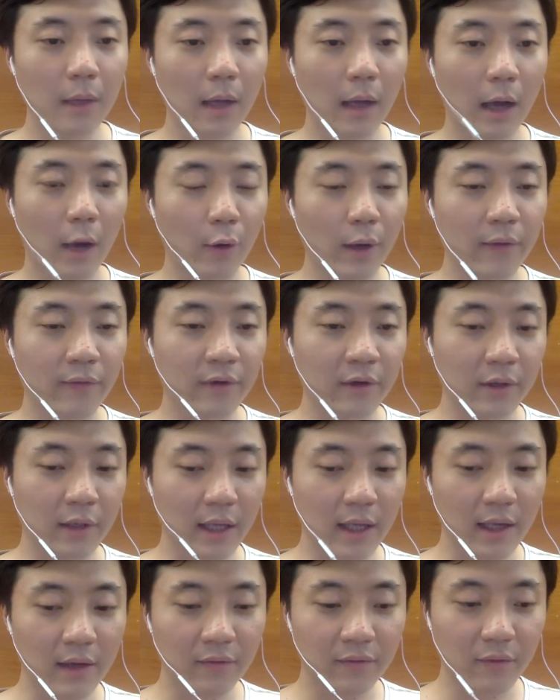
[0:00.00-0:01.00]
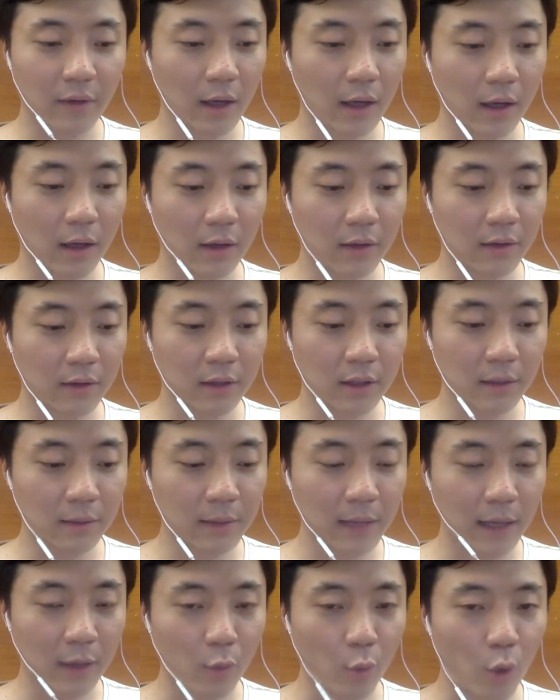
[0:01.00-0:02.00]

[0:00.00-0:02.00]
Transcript: However, if the term like